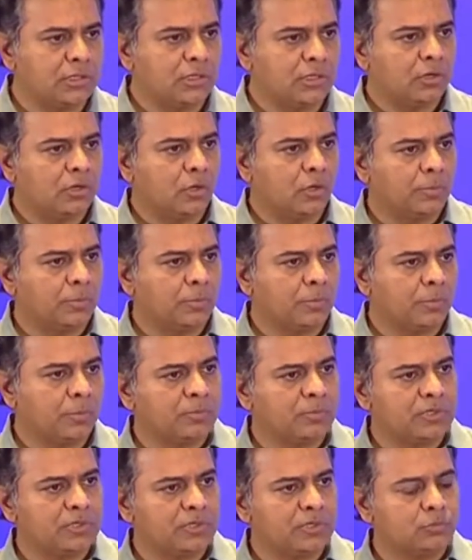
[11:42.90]
a lot of people
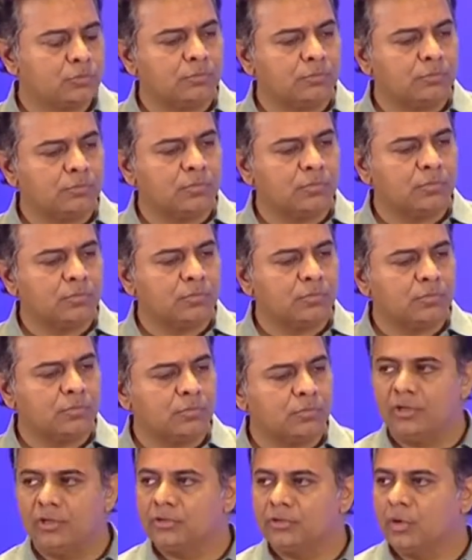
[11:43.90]
assume that I'm
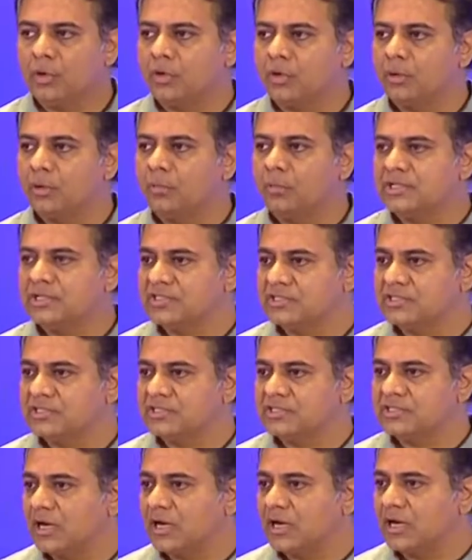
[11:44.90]
only talking about
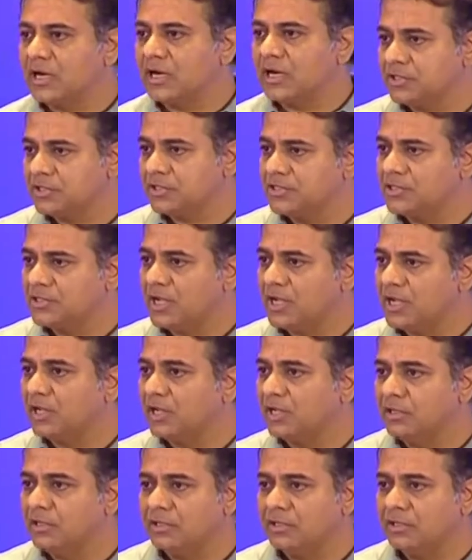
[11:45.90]
startups and young
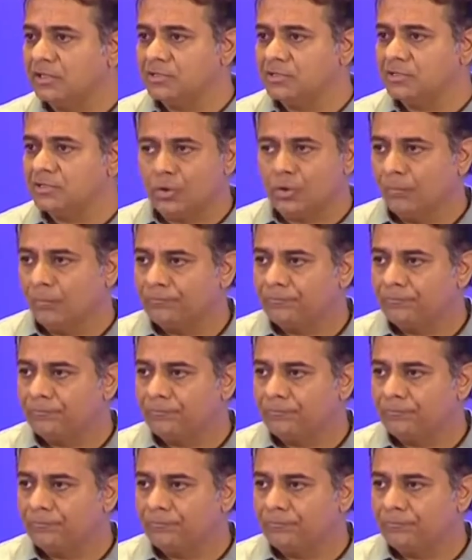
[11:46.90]
Indians. No.